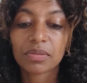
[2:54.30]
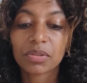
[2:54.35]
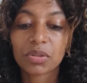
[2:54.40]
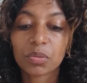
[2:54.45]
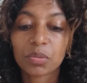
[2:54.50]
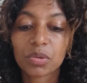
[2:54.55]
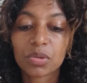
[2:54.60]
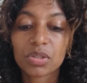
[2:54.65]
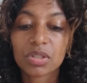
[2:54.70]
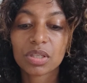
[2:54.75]
you
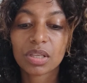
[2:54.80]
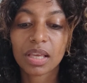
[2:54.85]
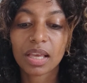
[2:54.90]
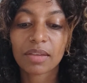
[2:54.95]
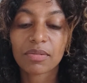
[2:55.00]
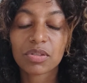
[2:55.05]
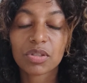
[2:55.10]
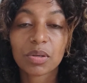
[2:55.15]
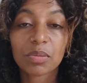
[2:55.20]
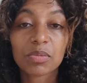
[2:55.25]
would
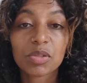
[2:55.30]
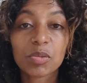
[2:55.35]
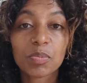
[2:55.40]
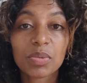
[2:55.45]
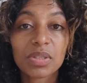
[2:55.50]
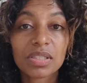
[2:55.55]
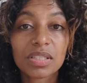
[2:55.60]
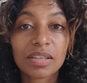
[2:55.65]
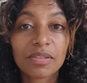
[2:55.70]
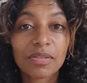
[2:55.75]
have some
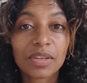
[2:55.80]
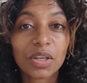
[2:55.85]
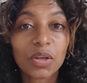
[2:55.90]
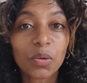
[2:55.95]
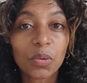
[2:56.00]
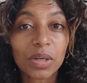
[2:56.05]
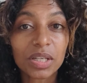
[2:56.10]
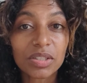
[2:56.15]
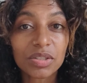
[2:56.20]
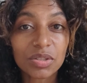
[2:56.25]
specific
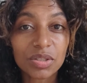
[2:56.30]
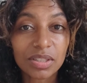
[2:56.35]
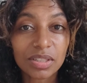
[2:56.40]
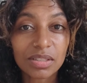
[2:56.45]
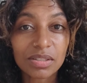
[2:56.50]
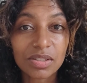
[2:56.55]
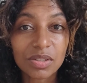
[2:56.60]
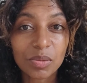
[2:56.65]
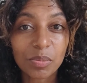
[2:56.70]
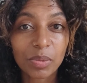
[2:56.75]

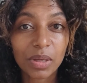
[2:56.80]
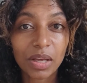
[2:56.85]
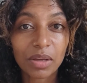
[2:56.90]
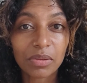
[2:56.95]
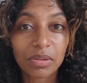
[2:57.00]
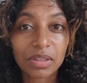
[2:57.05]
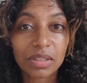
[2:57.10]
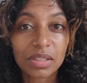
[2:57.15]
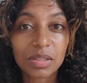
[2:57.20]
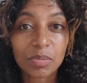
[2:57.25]
questions
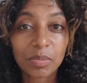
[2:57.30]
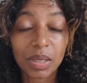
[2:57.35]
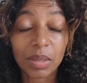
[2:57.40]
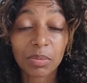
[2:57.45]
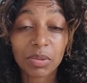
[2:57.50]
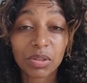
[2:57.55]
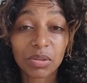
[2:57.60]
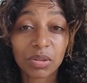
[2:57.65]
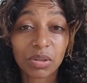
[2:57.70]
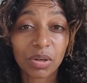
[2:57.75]
about this,
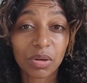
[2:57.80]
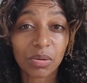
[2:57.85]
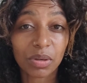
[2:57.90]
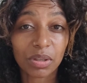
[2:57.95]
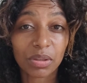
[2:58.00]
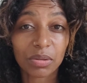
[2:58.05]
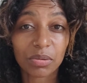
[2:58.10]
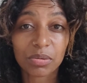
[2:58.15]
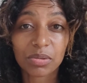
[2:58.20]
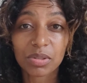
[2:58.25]
maybe you're going
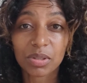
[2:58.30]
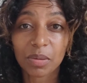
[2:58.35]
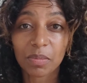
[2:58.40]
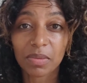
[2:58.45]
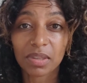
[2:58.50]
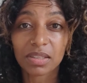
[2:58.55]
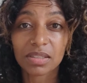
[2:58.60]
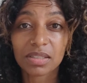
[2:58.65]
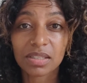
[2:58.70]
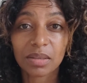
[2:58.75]
through
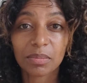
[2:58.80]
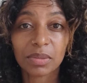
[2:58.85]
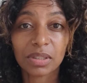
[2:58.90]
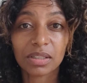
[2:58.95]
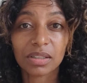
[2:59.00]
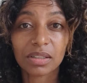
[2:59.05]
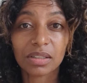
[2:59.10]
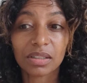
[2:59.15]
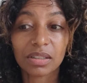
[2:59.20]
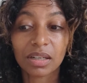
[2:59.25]
something
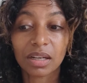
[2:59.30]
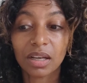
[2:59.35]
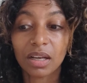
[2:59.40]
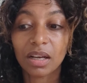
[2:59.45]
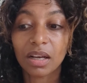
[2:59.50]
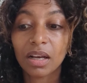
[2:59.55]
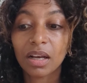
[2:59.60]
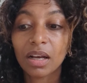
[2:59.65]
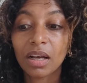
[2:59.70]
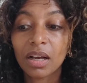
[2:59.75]
similar,
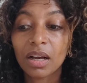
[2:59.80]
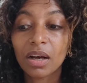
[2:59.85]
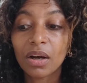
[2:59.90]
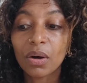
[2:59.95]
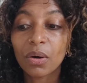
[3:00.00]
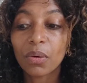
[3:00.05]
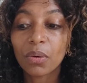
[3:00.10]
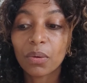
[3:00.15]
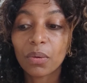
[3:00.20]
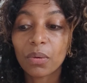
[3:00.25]

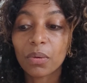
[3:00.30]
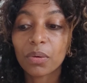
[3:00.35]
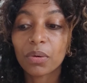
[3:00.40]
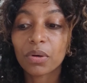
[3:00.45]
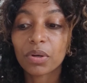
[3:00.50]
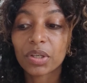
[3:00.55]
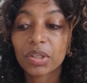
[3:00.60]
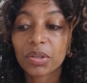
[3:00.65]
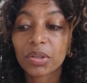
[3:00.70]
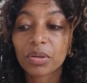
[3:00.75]

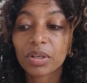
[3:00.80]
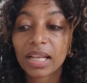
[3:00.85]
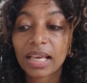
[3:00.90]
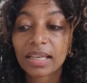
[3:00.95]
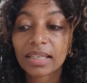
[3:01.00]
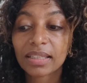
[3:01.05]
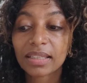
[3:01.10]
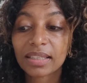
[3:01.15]
or you're like,